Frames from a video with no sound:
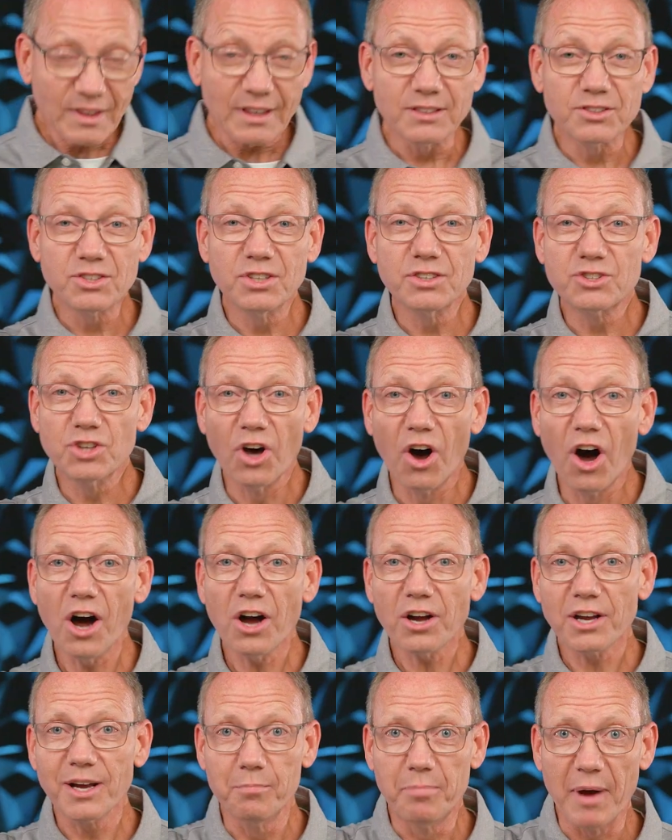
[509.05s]
to
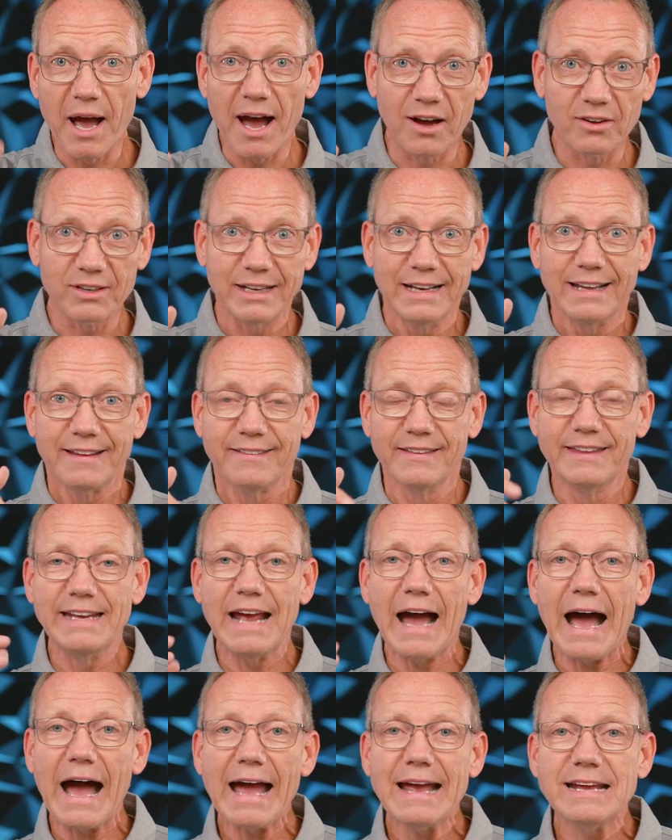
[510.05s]
talk about the
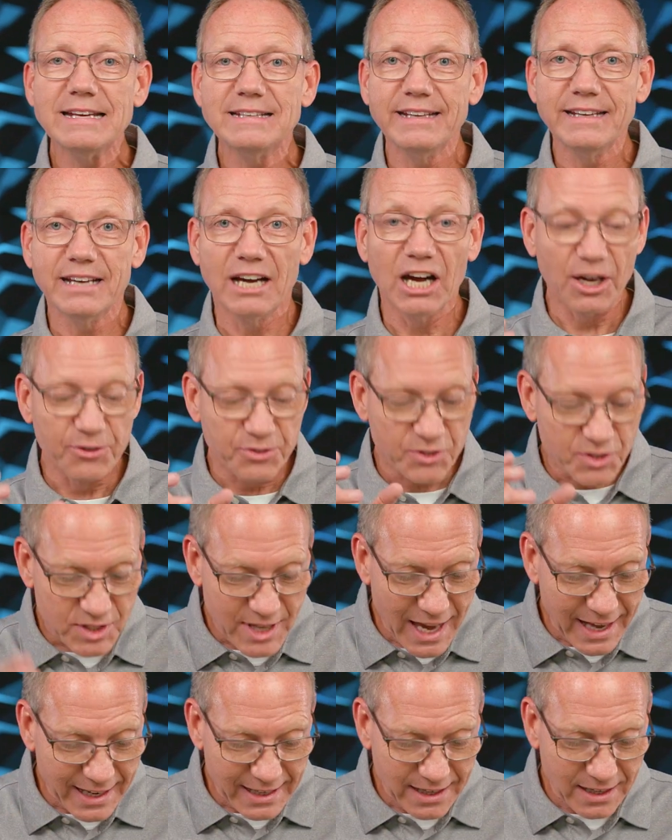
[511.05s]
idea of
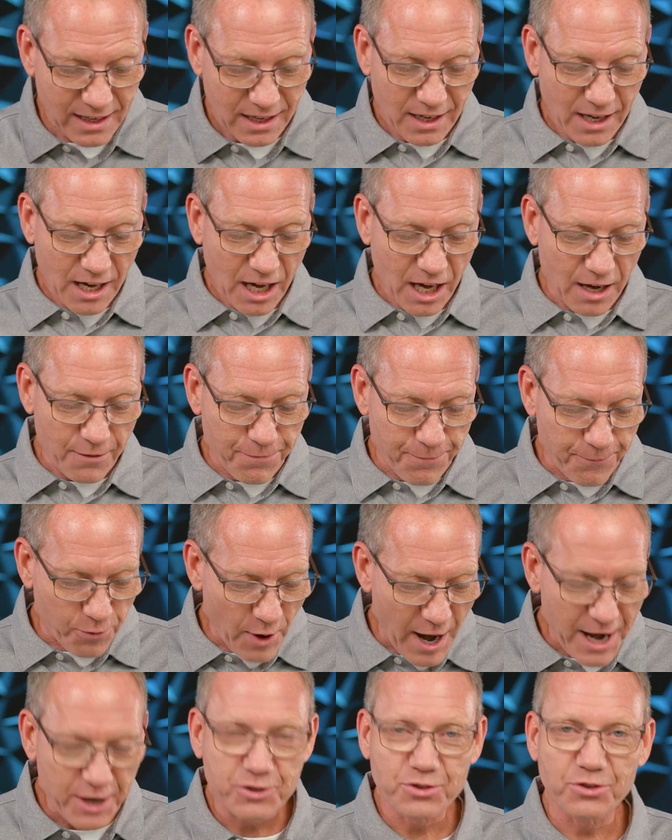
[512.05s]
setting a
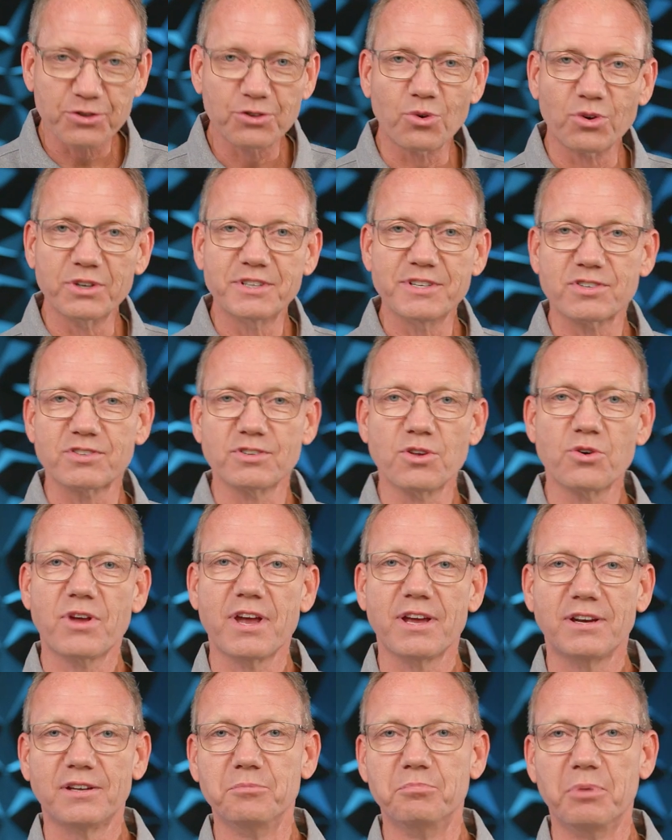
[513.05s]
fractured or
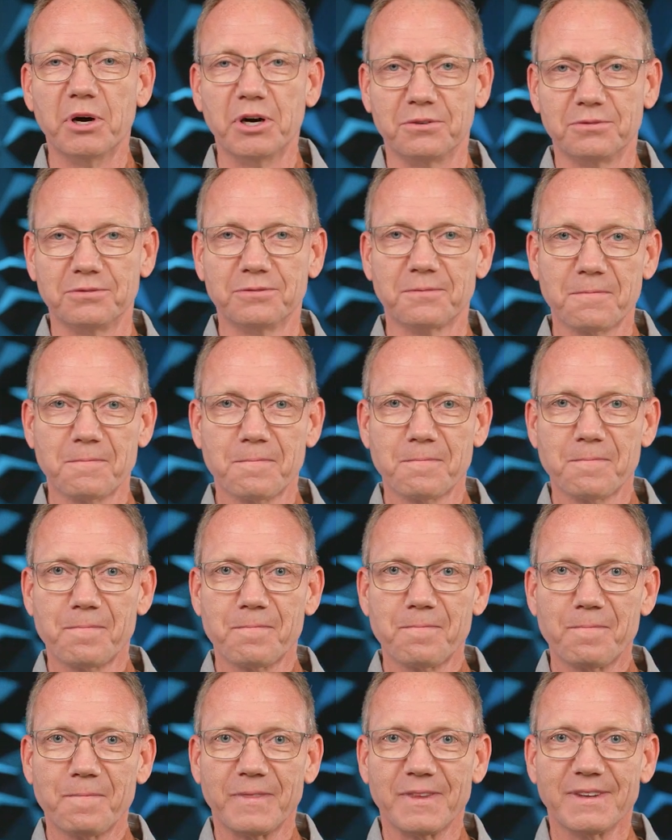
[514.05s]
dislocated bone.
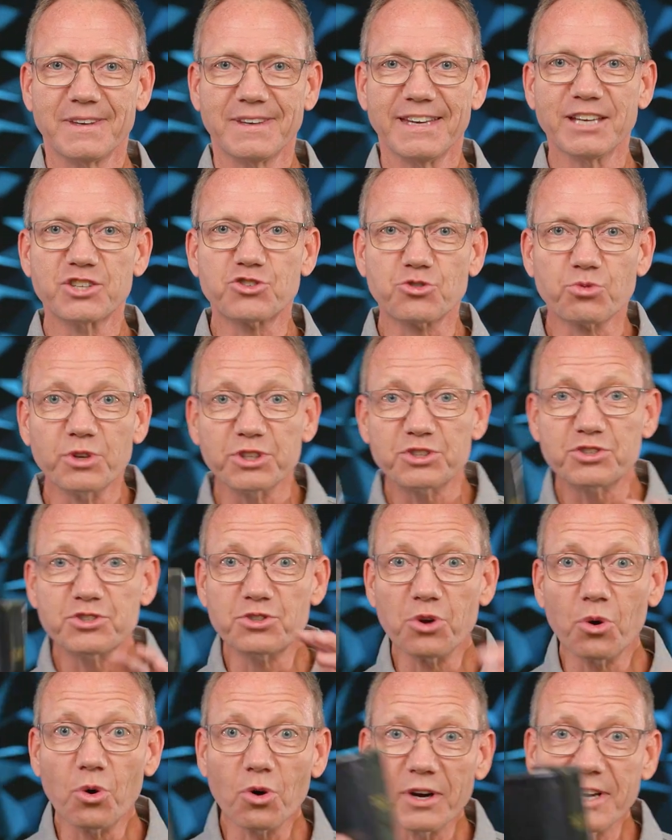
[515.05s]
It's
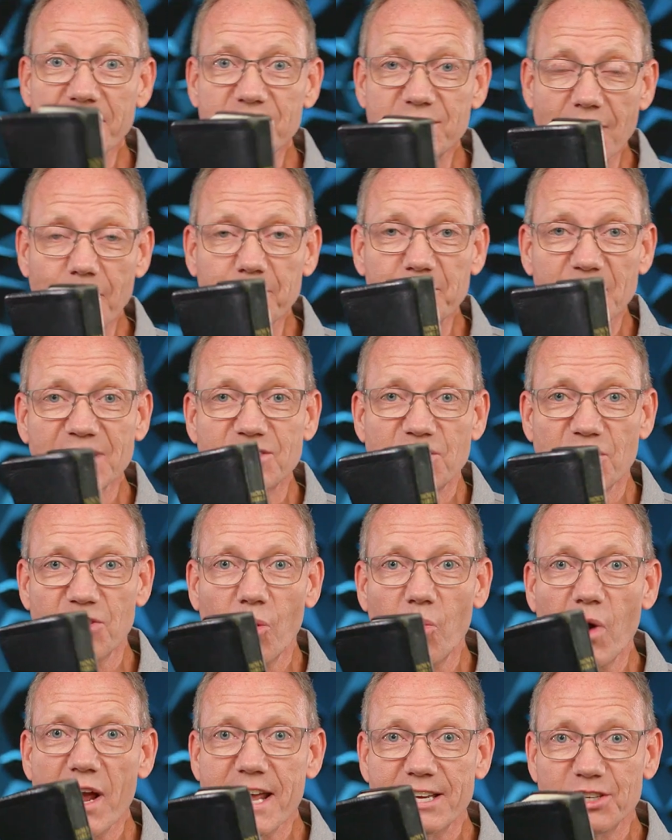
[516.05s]
restoring something to the
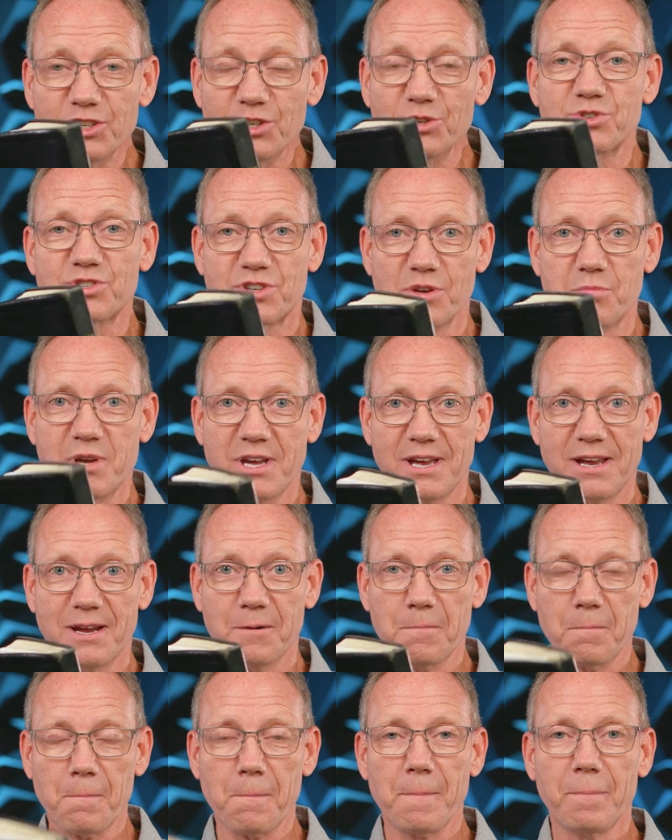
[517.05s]
way it used to be.
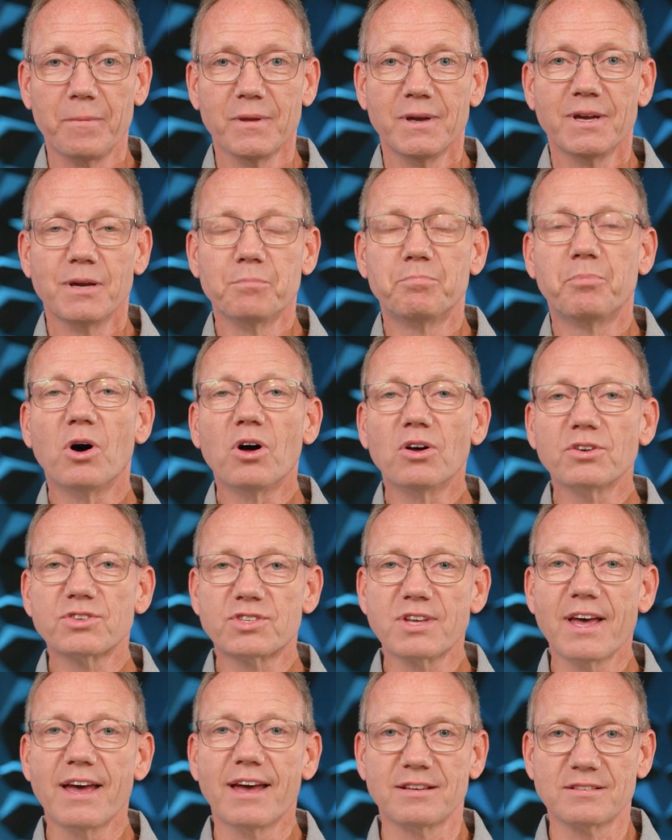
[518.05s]
And Paul
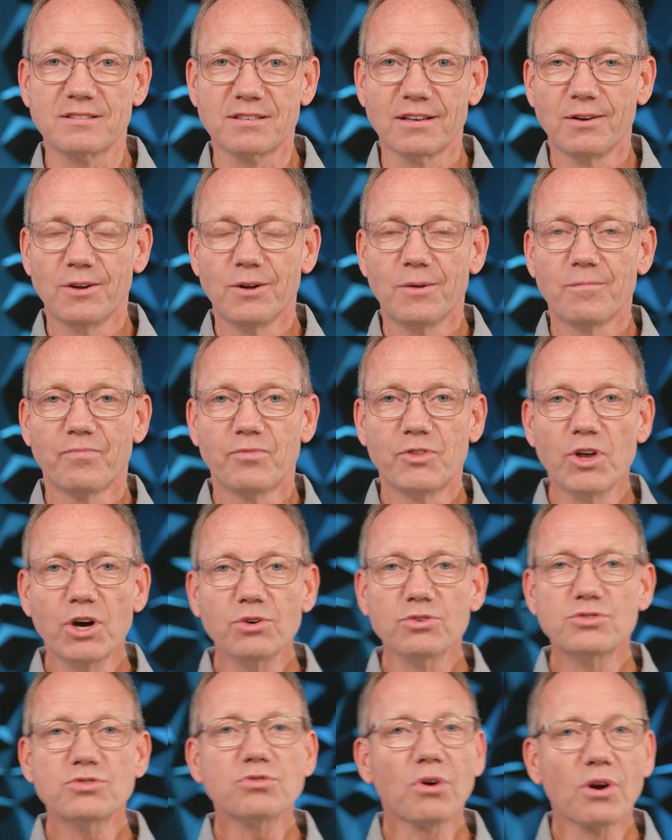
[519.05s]
says,
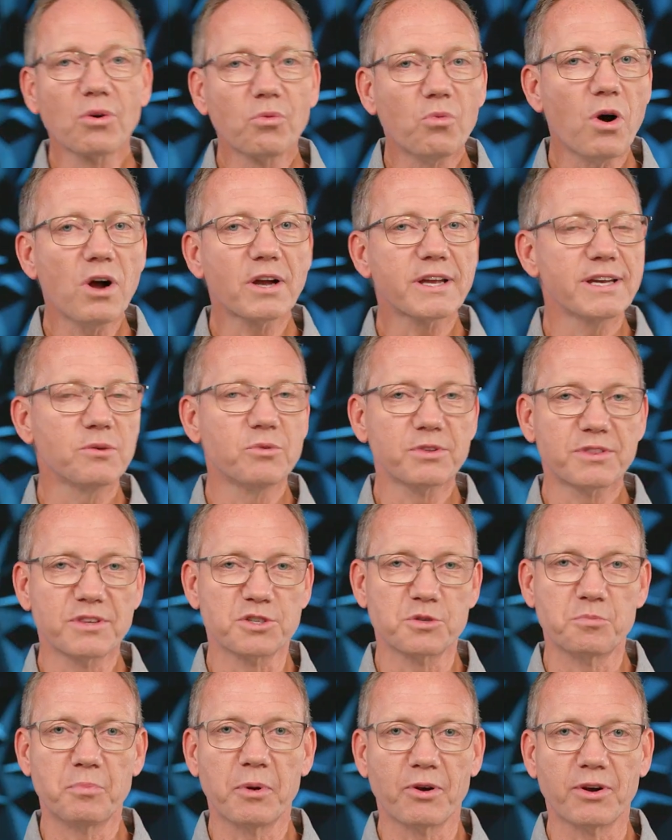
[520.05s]
those who are walking with the
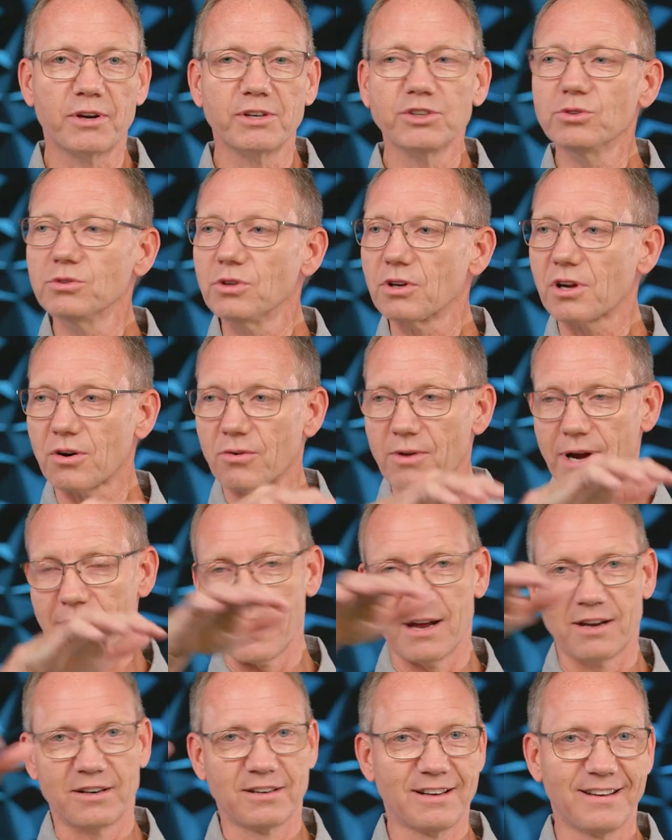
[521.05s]
Spirit, you look
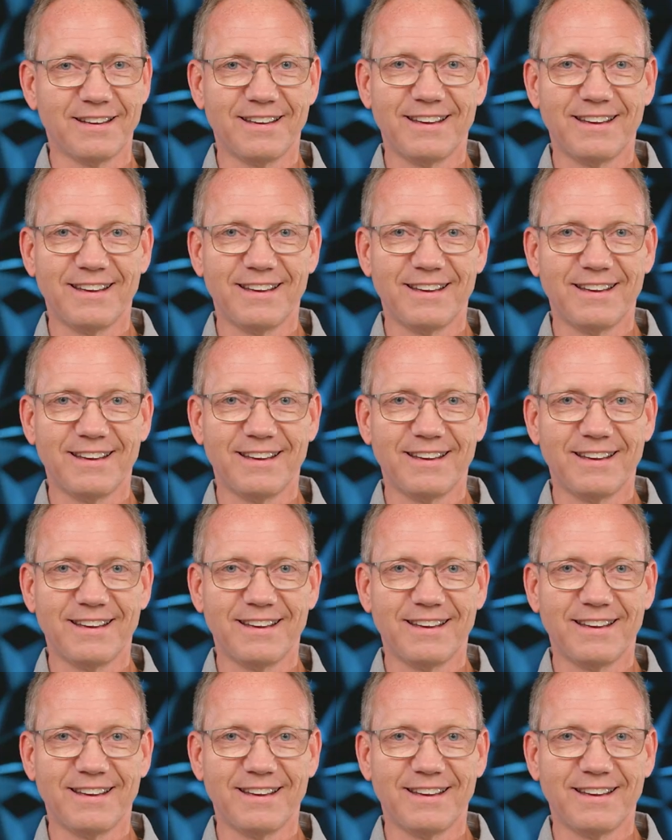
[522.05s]
around,